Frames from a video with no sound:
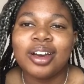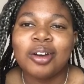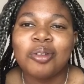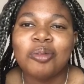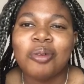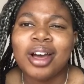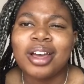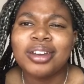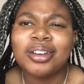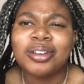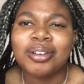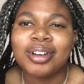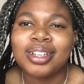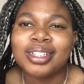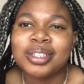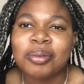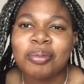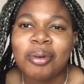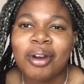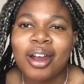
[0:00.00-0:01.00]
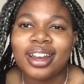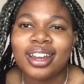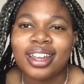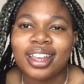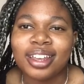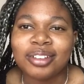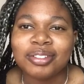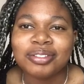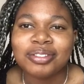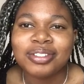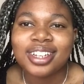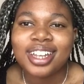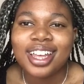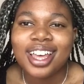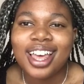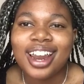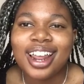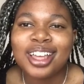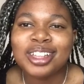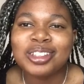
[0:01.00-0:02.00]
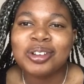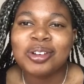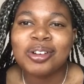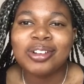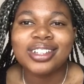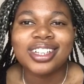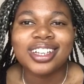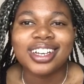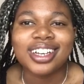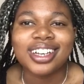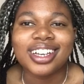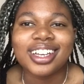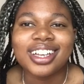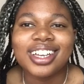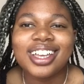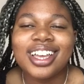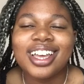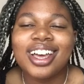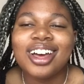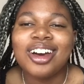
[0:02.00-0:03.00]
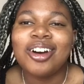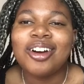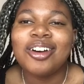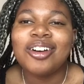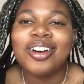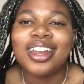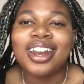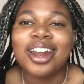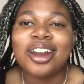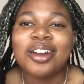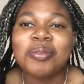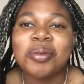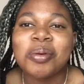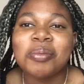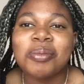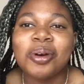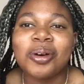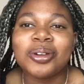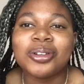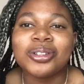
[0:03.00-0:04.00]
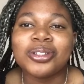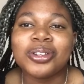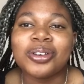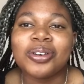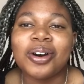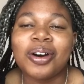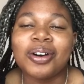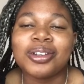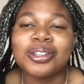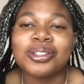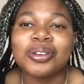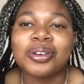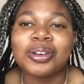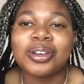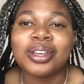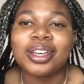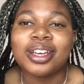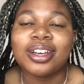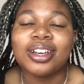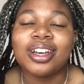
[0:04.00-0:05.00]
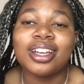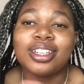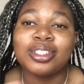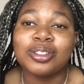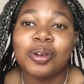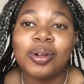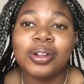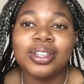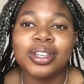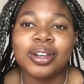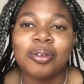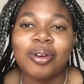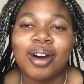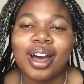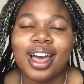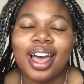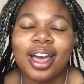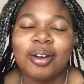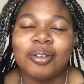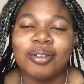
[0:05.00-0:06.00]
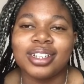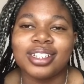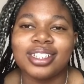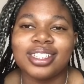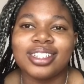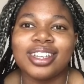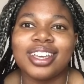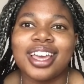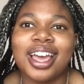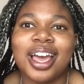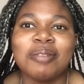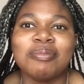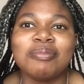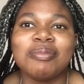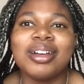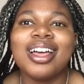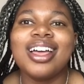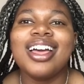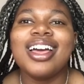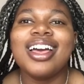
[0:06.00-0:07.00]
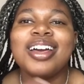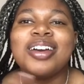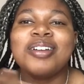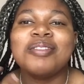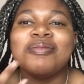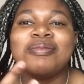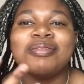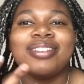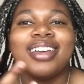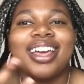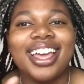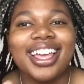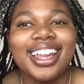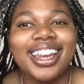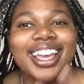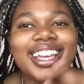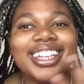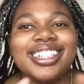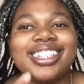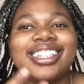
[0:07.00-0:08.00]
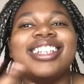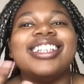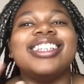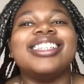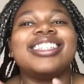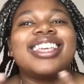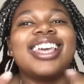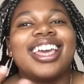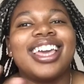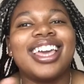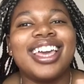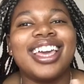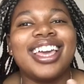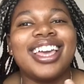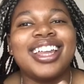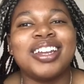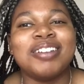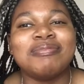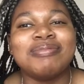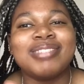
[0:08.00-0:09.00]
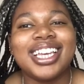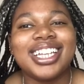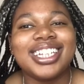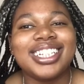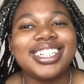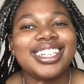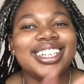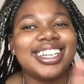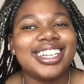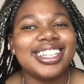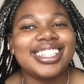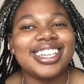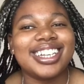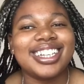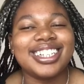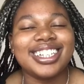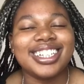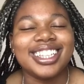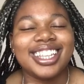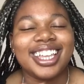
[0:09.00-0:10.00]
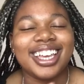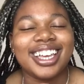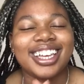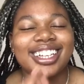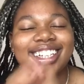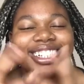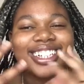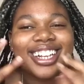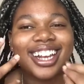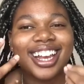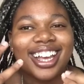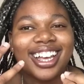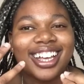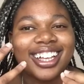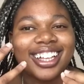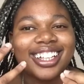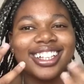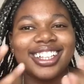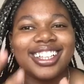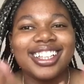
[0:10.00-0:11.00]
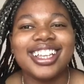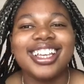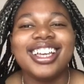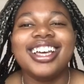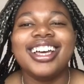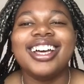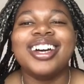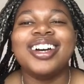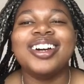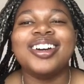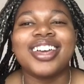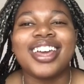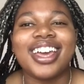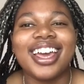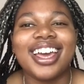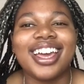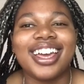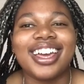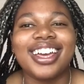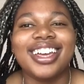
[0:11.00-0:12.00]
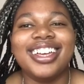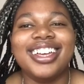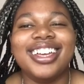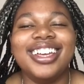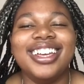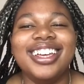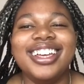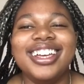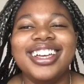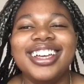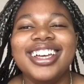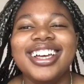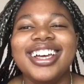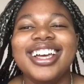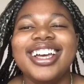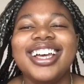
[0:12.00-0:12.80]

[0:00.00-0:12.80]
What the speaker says: "Why do you want a Pride gift?" And I told her, oh, and I remember also I told her why I want, okay, ADHD is kicking in. I'm touching here, touching there, child. Okay,